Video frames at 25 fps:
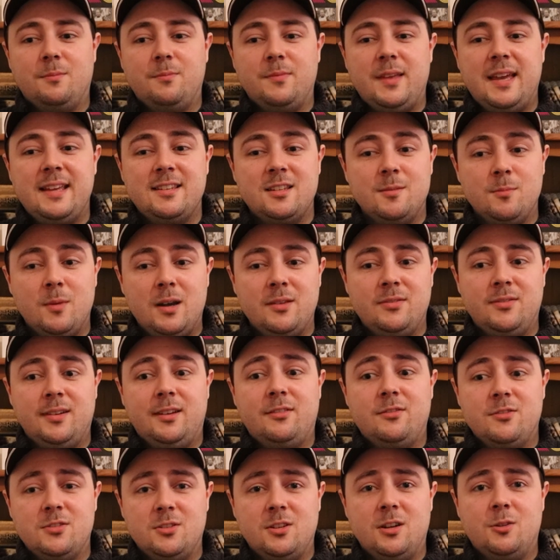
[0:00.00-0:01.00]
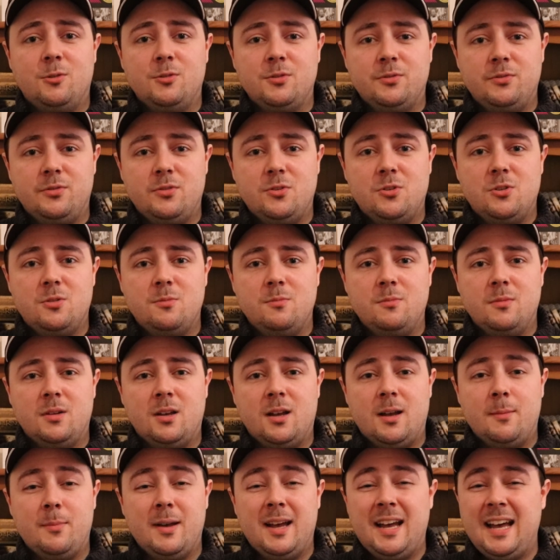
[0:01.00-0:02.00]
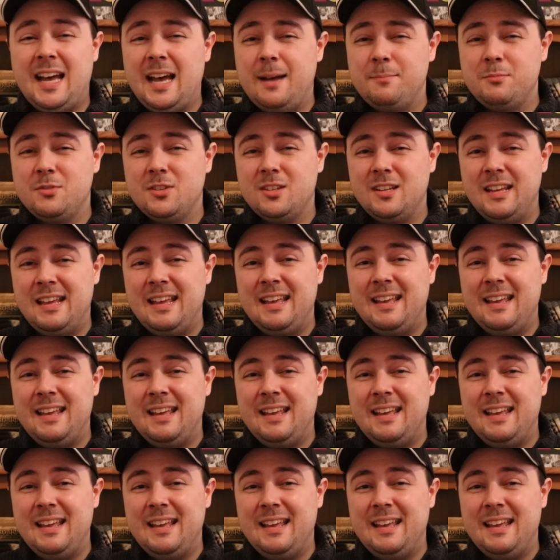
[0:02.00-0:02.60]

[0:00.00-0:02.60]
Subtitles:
Is it my favourite Star Wars film? Perhaps.